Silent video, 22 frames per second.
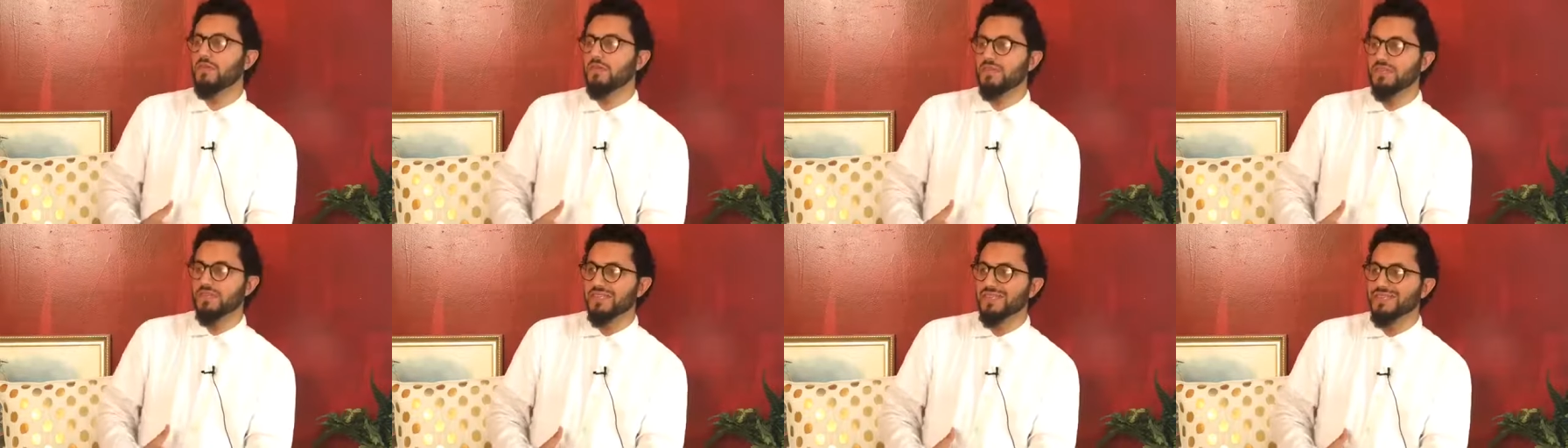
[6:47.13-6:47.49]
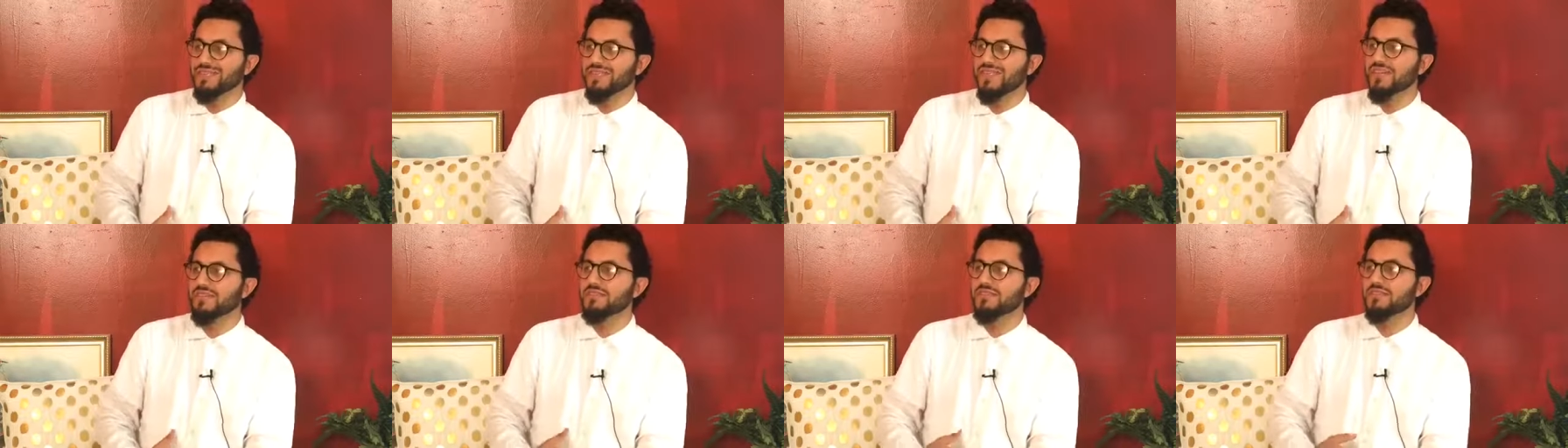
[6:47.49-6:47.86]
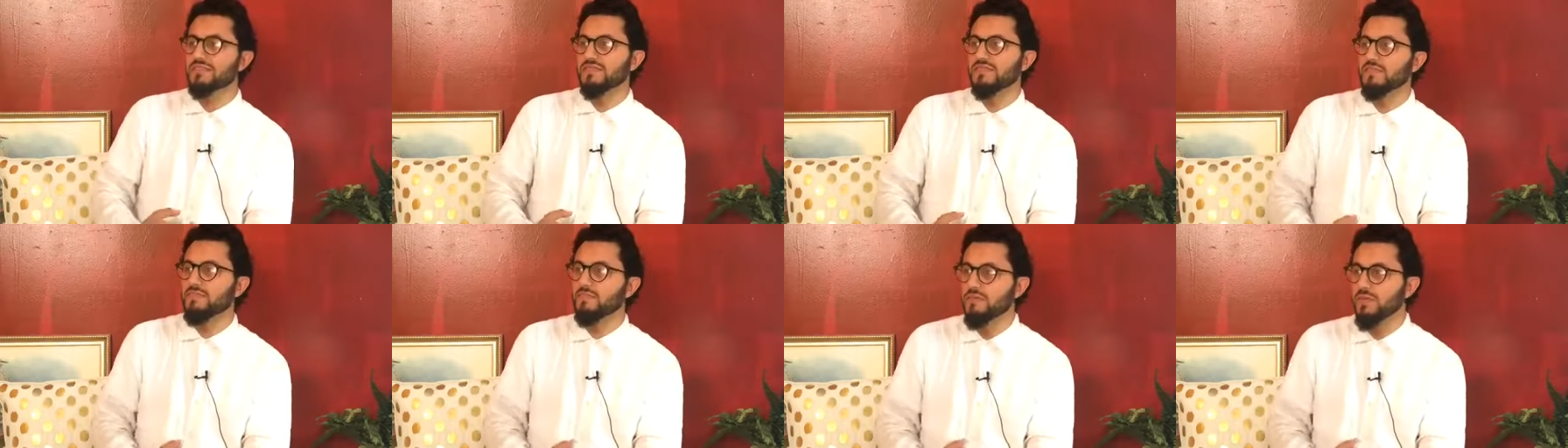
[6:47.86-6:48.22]
his
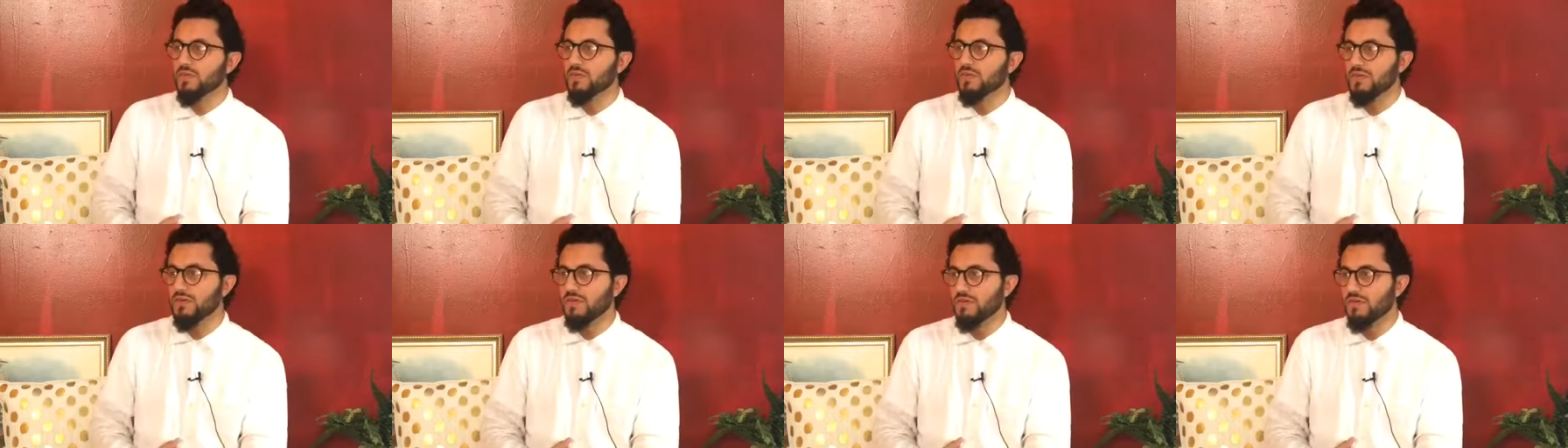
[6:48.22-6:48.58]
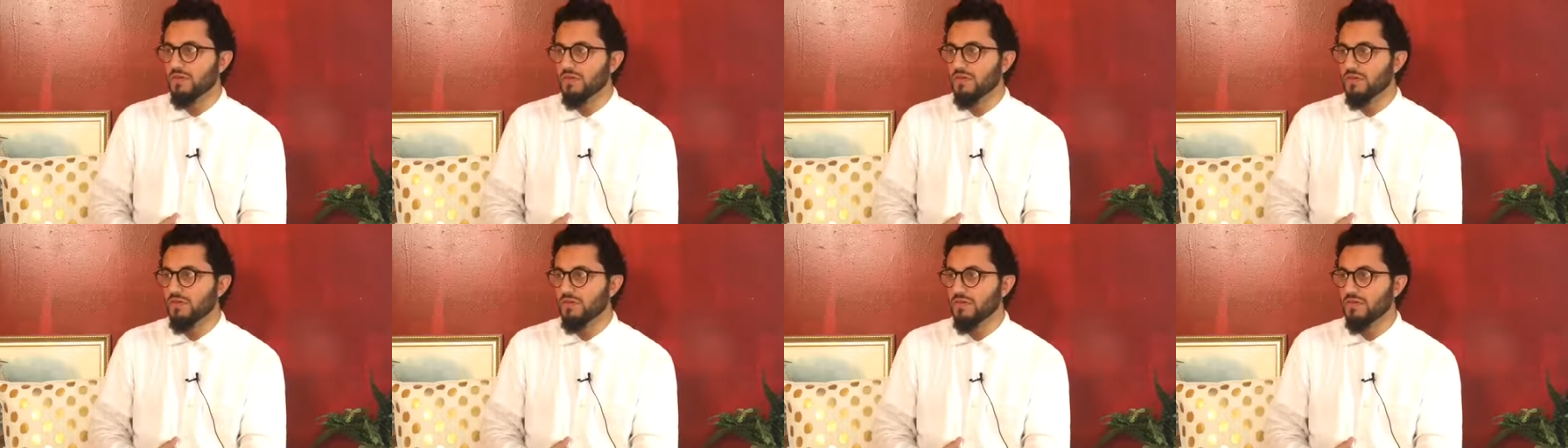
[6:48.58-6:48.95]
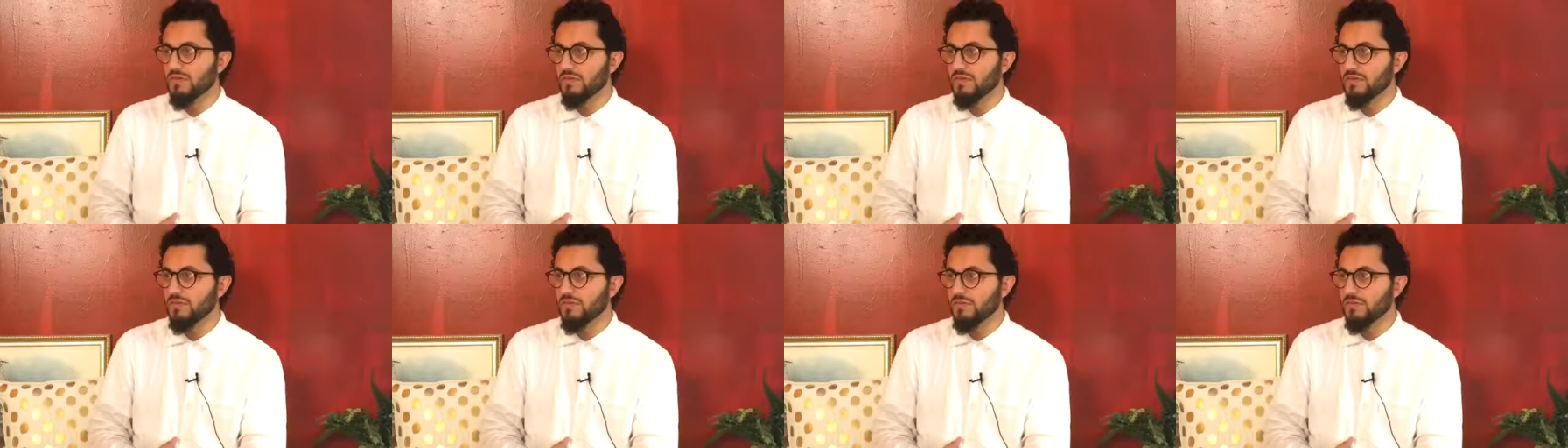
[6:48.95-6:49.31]
intestines imploded,
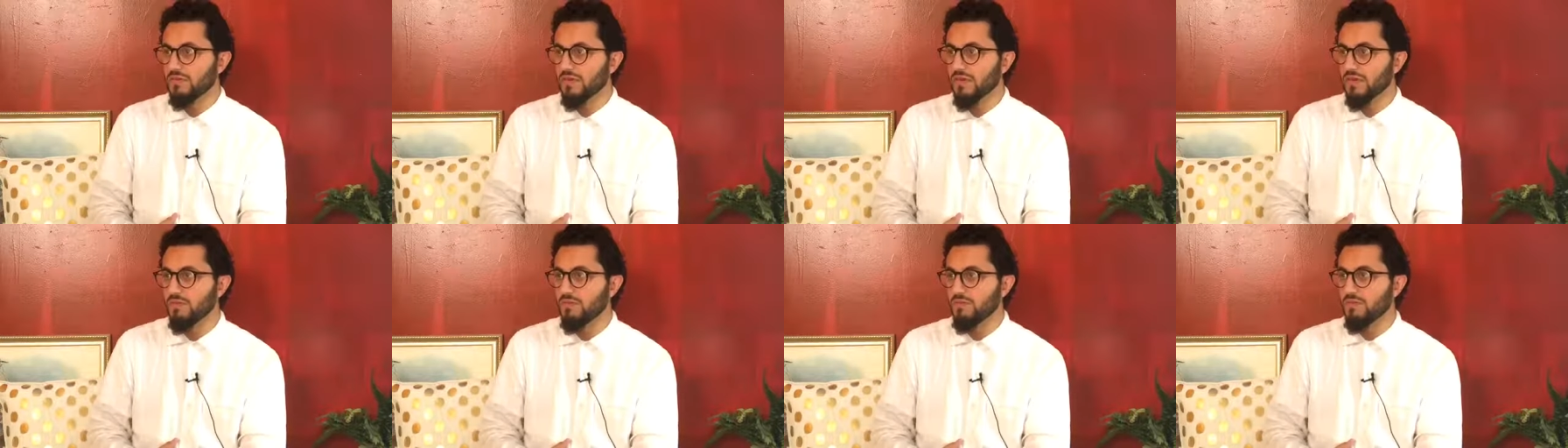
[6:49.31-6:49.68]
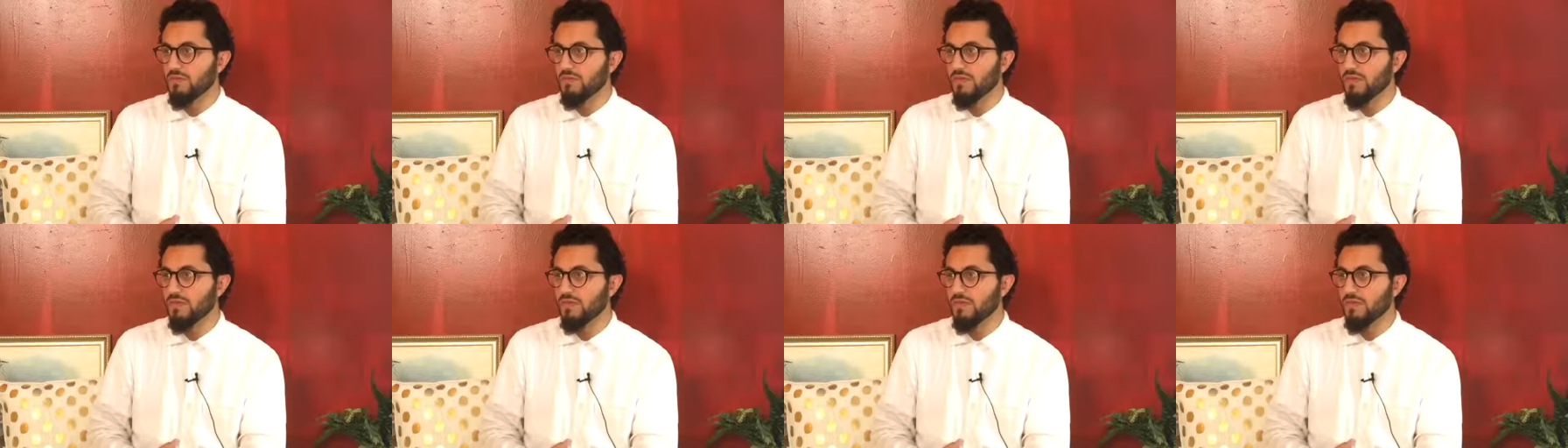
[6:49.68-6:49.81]
right?